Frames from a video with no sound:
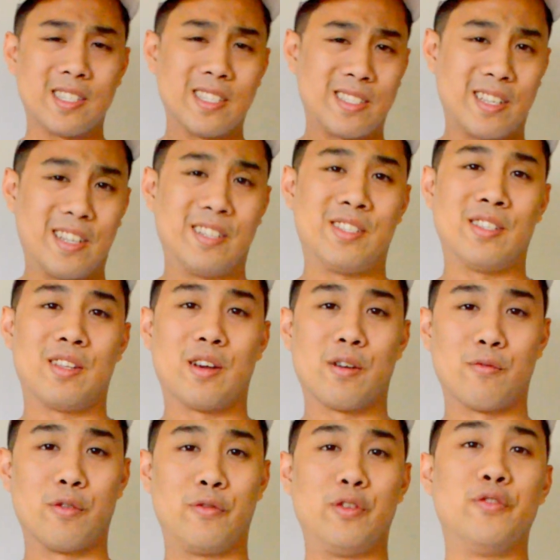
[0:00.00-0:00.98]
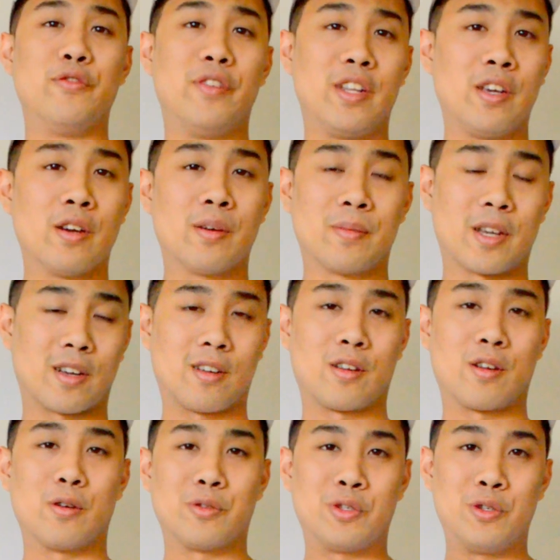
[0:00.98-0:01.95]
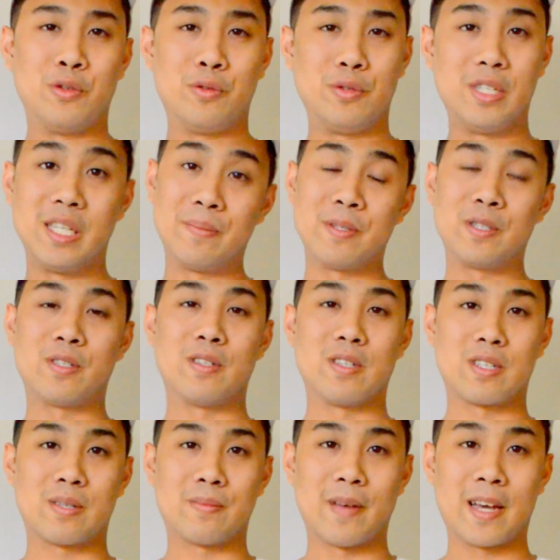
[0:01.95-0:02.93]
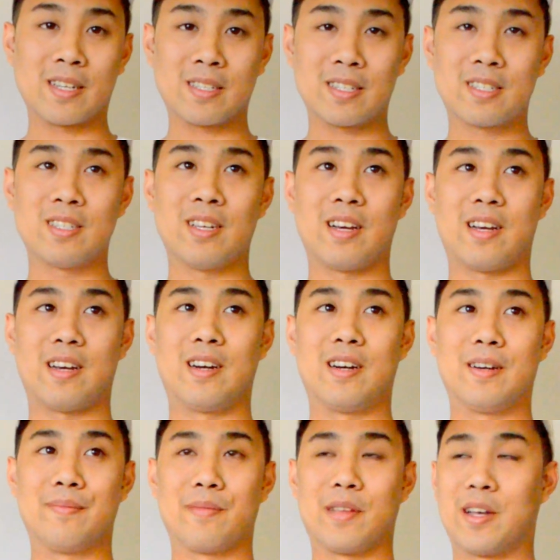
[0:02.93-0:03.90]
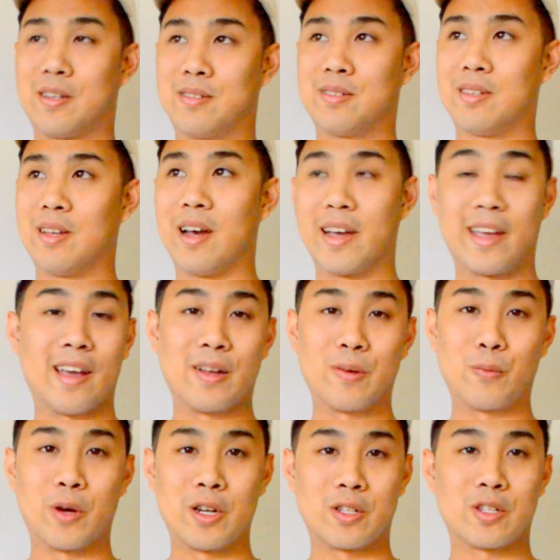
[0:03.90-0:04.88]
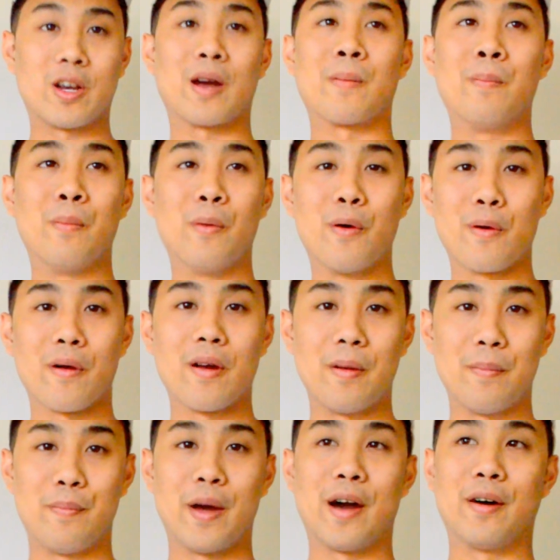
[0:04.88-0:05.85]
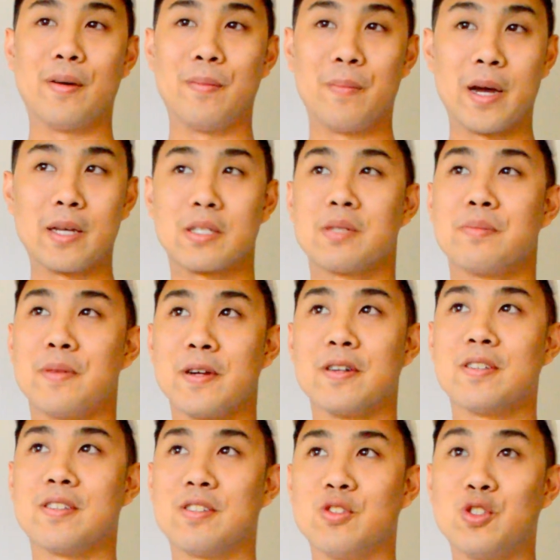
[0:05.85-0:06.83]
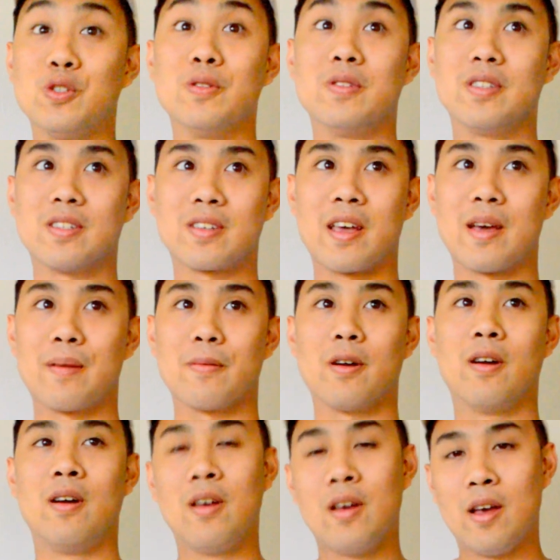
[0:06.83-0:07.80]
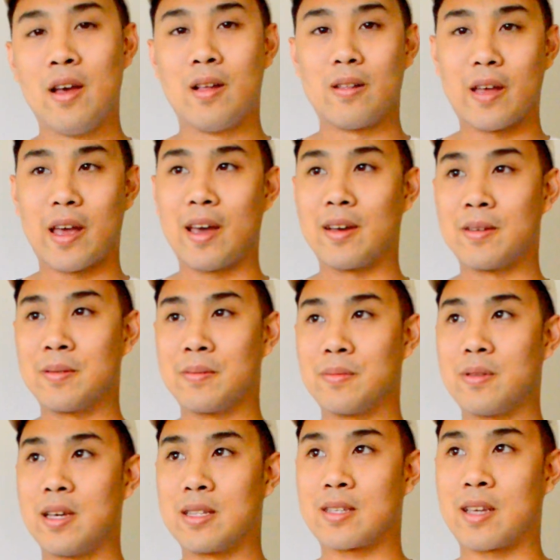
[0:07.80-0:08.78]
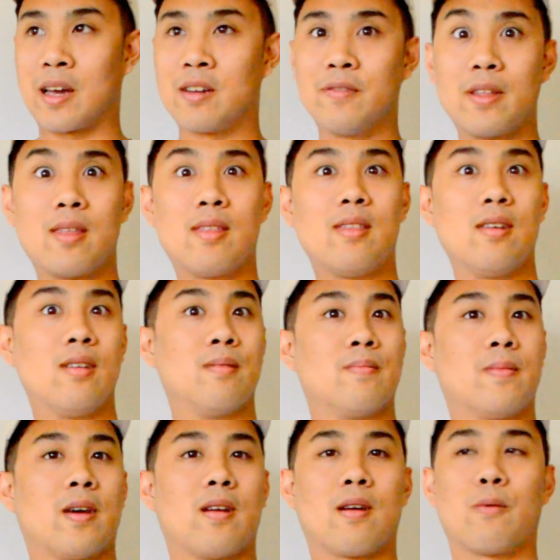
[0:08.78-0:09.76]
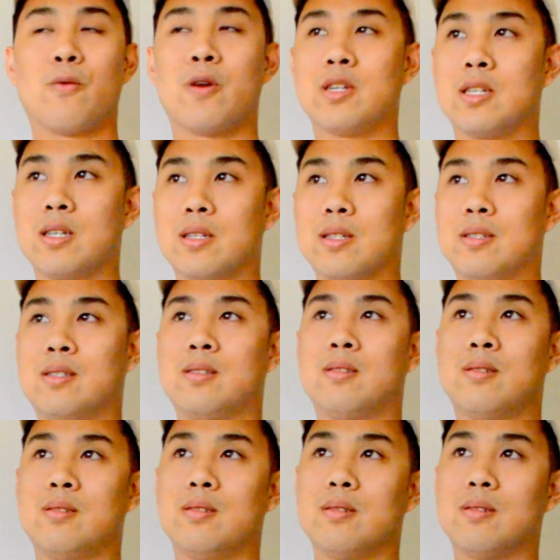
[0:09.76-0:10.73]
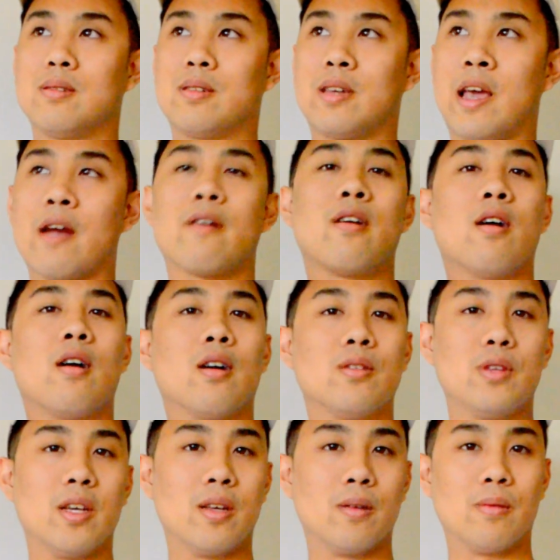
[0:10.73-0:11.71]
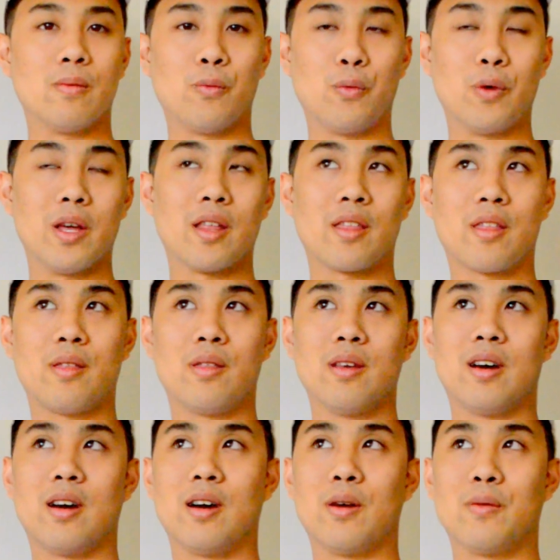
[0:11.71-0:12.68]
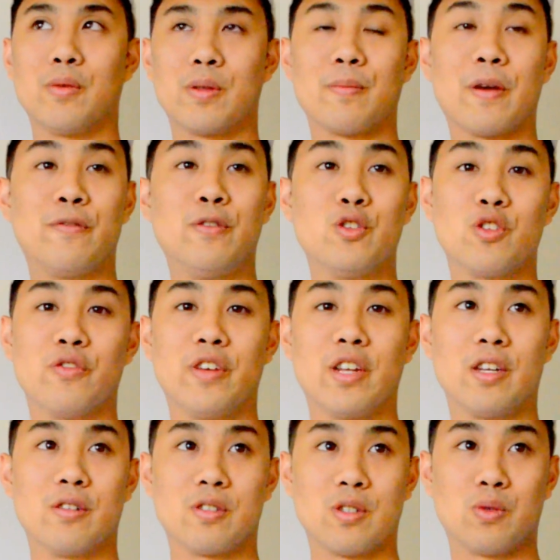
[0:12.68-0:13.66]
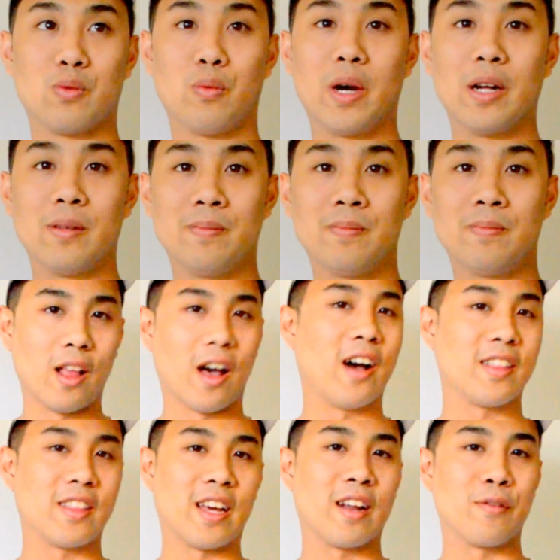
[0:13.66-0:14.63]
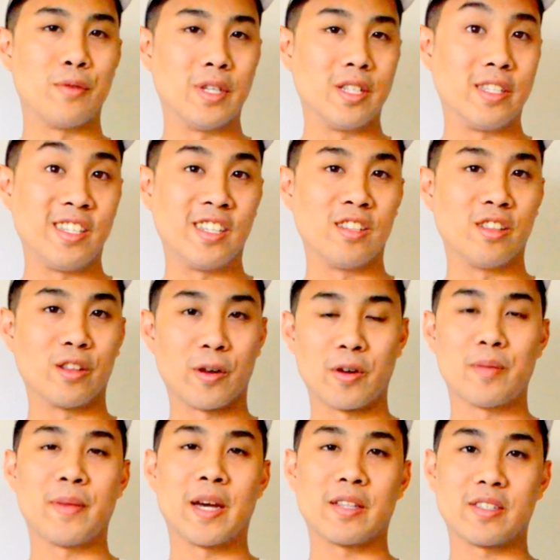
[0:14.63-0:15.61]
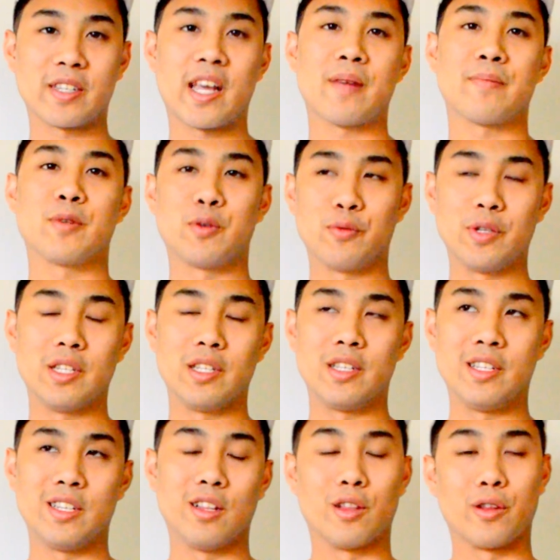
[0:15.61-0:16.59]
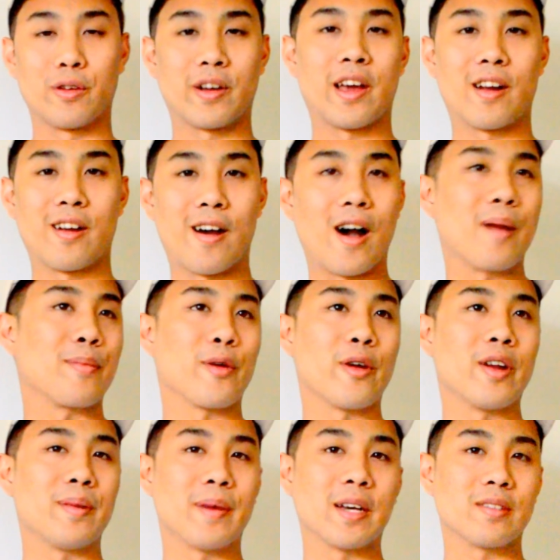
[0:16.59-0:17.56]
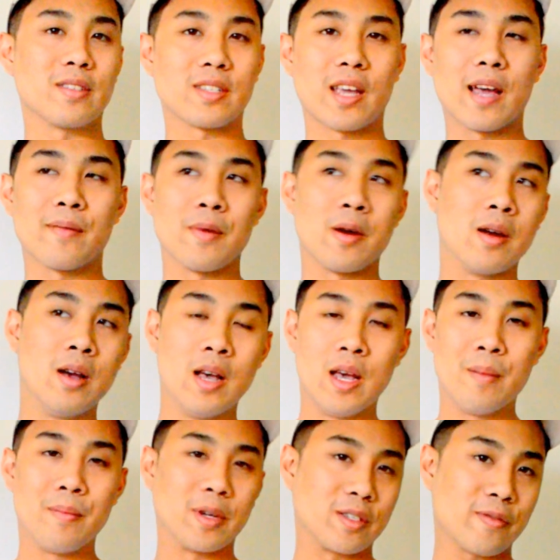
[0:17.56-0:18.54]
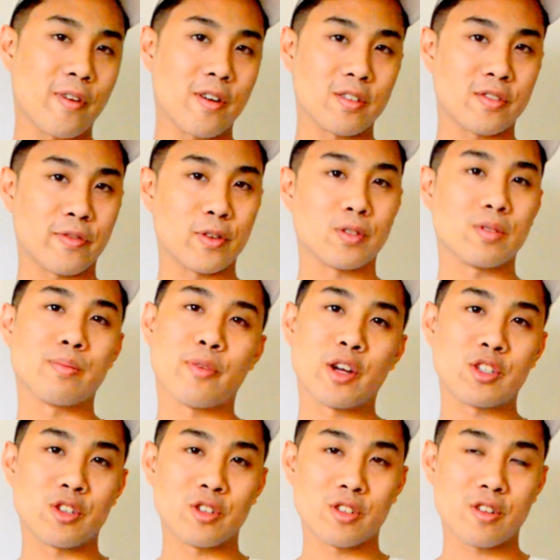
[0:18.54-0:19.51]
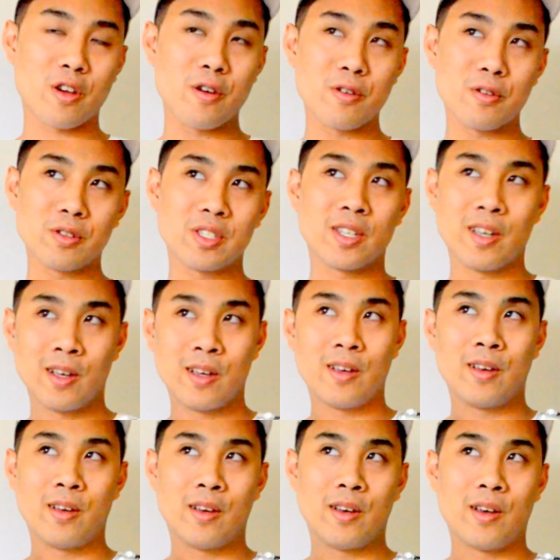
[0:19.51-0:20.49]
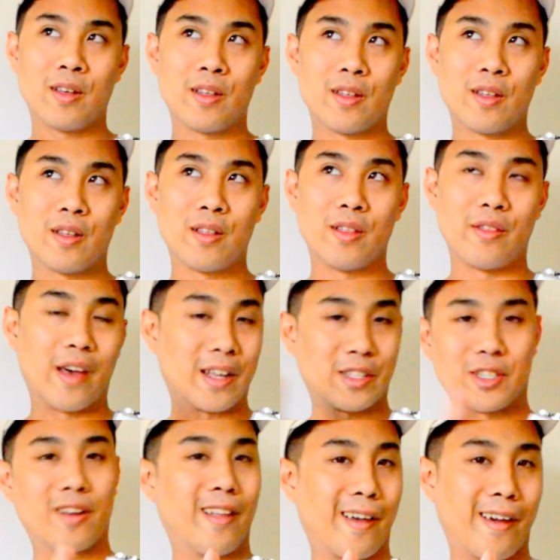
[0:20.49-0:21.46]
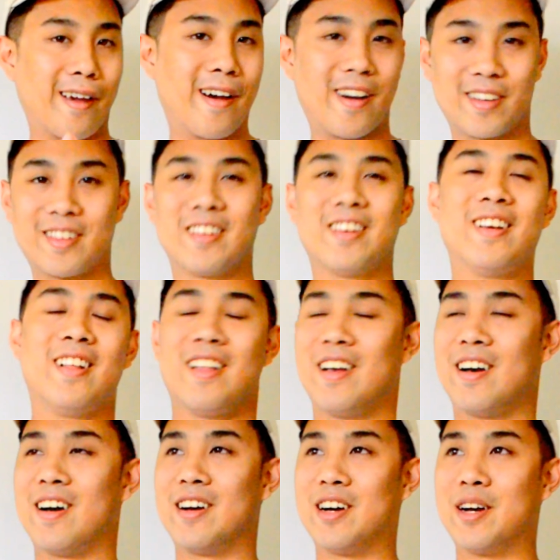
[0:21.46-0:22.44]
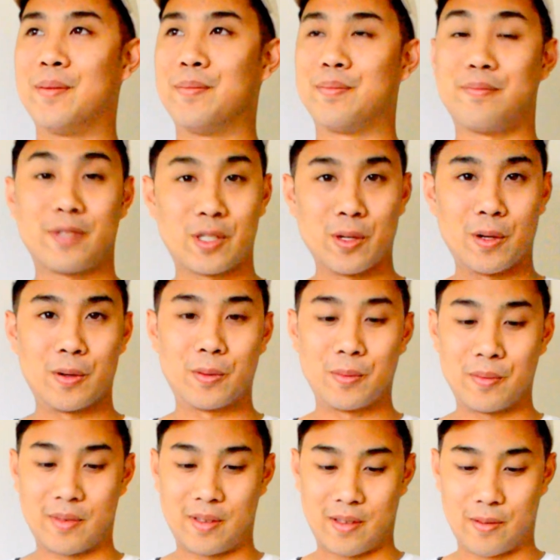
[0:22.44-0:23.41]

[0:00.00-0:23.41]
this isn't a review video, I'm not going to go too deep into the specs. I again want to talk more about my experience in shooting this camera, and it's kind of a theme that I want to carry on with my future videos as well. A lot that I really need to learn about this camera and really need to learn how to operate about this camera. But as far as first impression goes, that's all I got. So